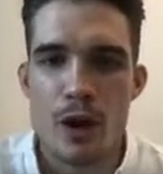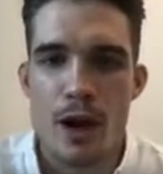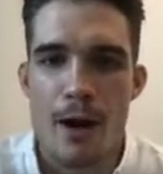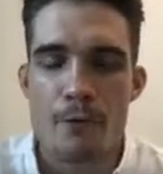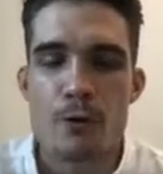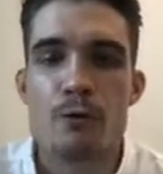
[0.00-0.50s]

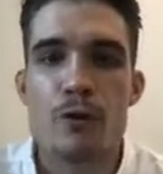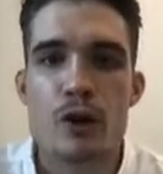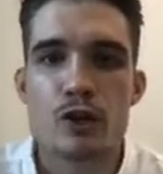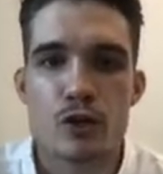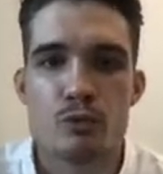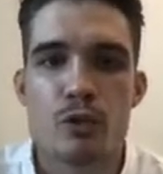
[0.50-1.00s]
real
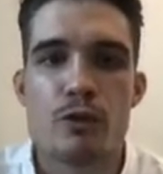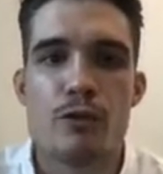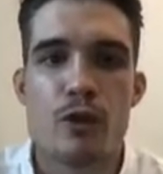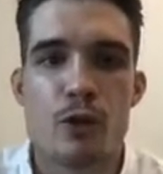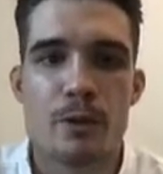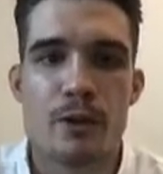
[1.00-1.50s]
focus on
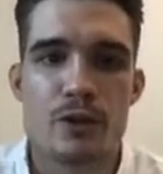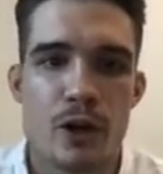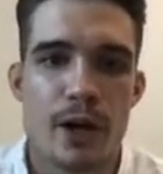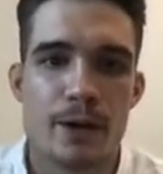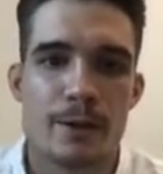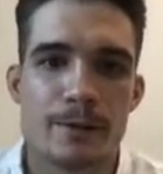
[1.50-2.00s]
reforming
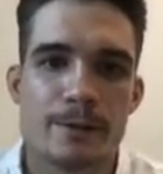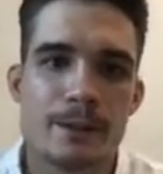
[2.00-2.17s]
China.